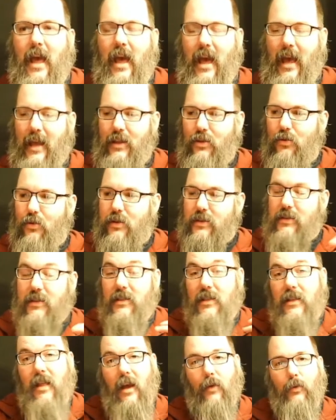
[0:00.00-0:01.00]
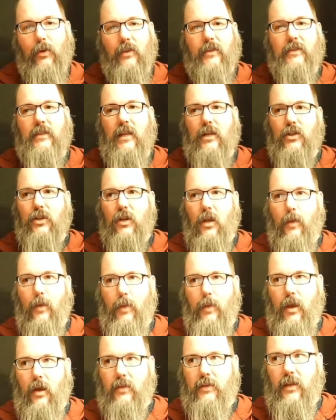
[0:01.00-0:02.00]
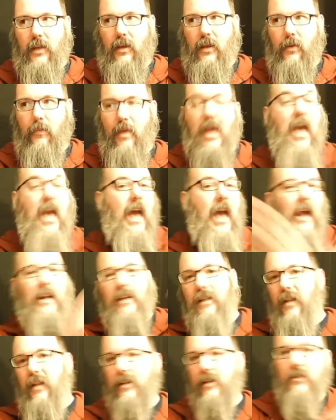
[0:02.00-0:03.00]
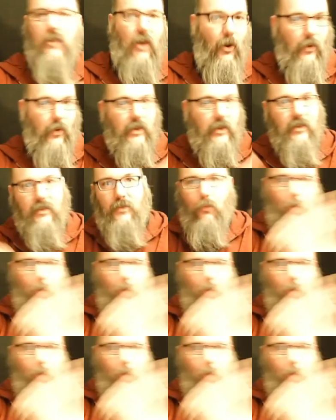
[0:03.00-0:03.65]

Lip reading: and you can see that realization coming onto him, and he does, his